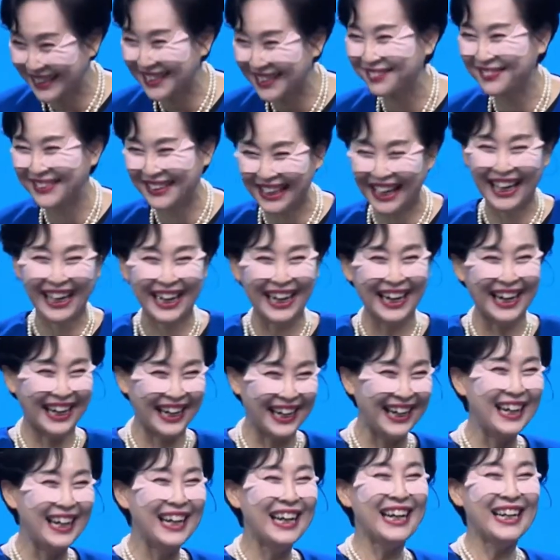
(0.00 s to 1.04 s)
I was also
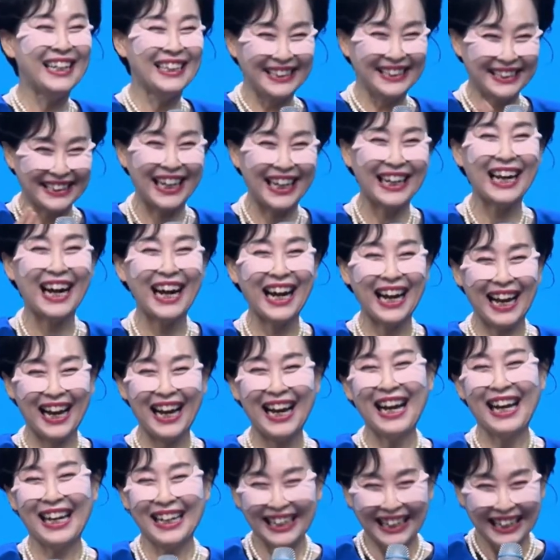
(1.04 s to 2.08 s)
curious about the
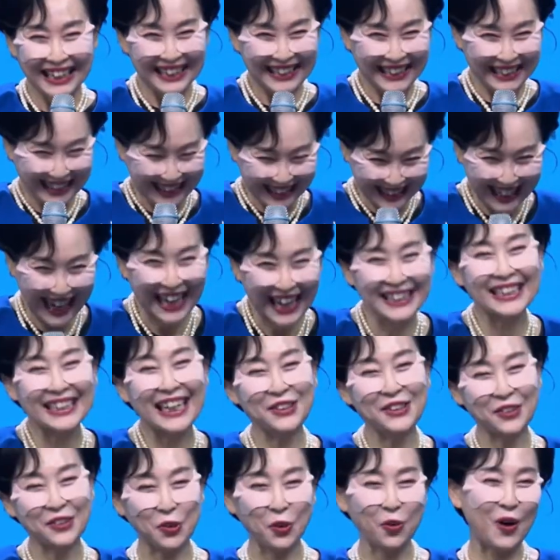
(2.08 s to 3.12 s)
product, so I
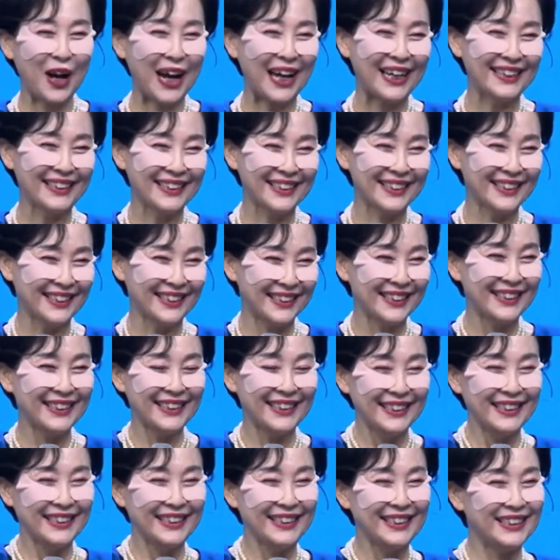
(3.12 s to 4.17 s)
put
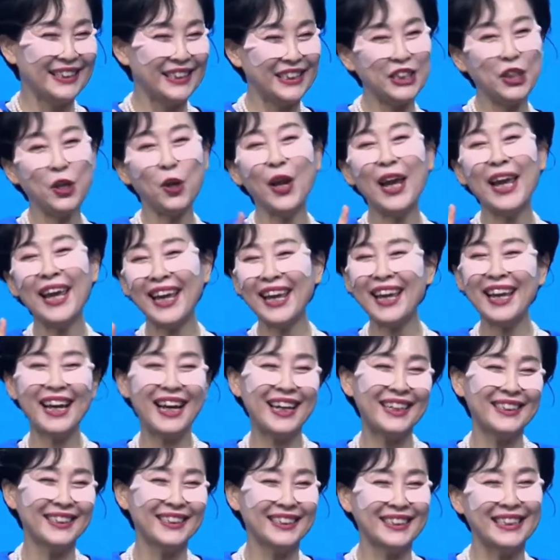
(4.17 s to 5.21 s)
it on my
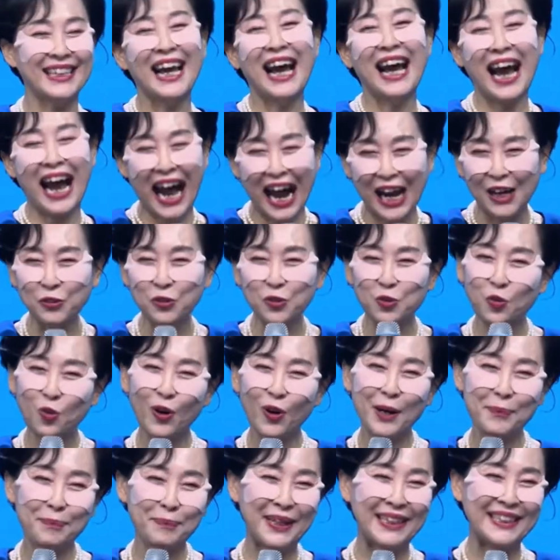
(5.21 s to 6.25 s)
face.
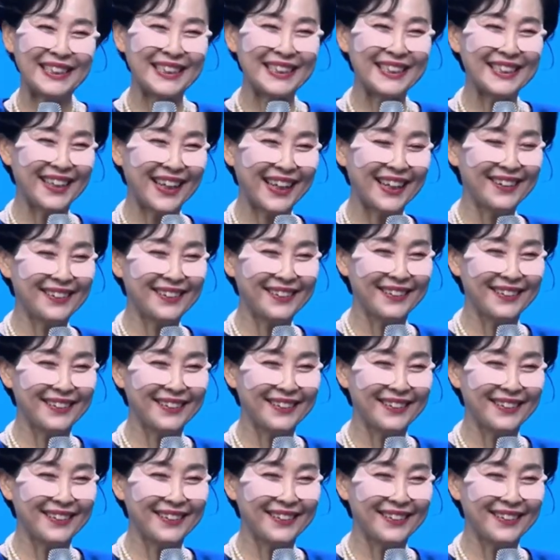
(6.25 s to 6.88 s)
It's my